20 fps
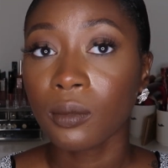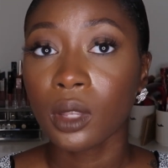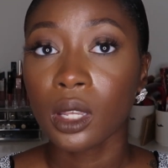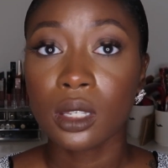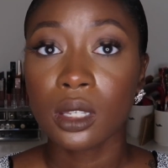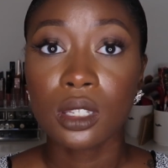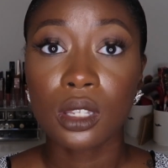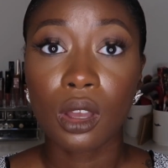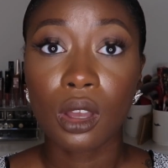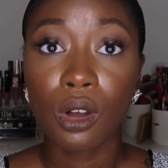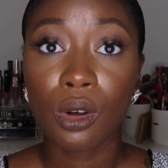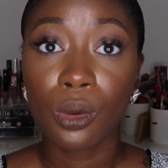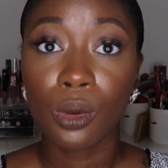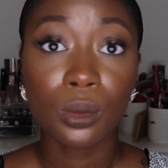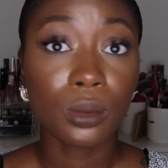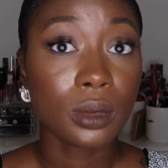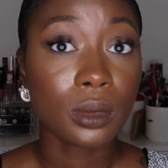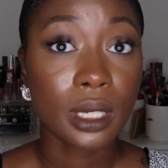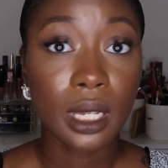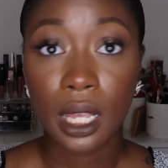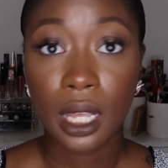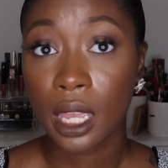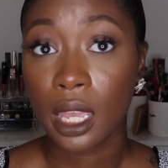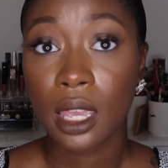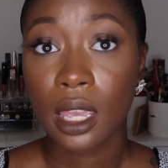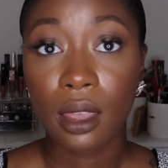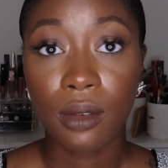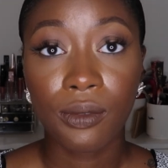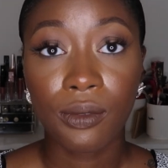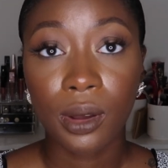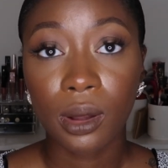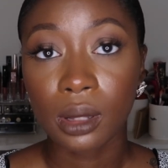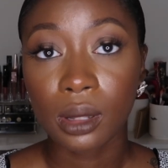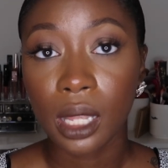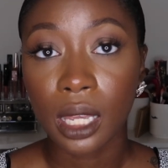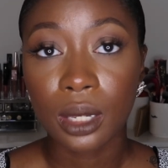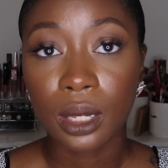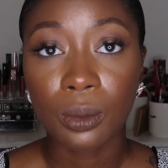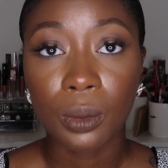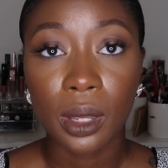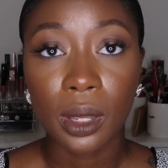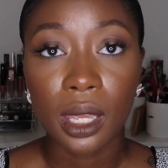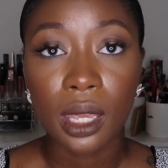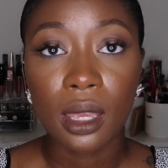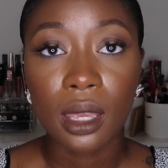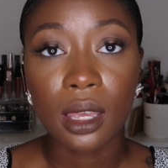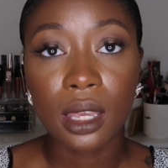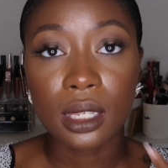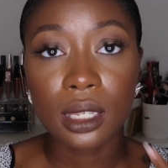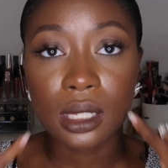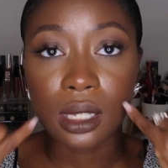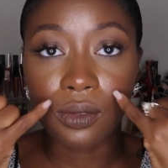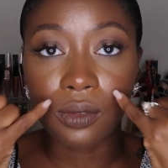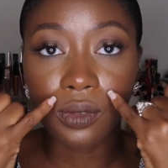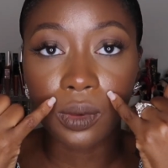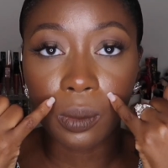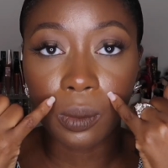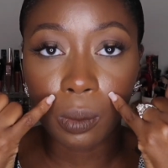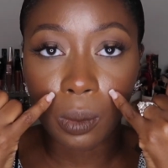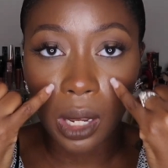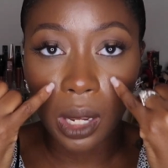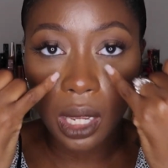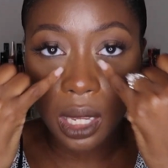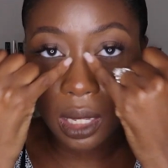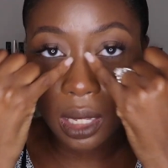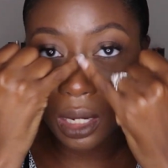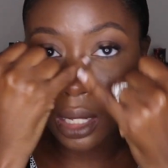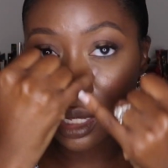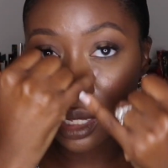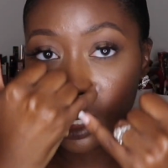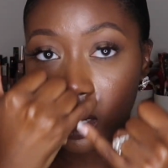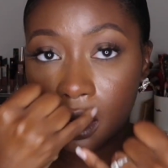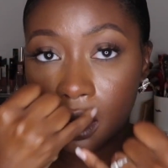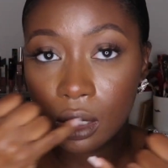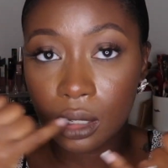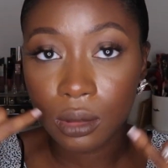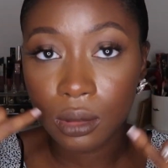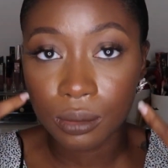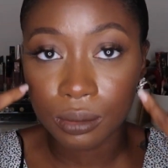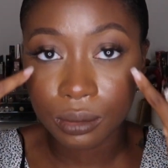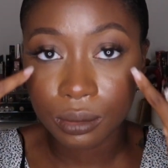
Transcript: So today it felt lightweight, except for right in here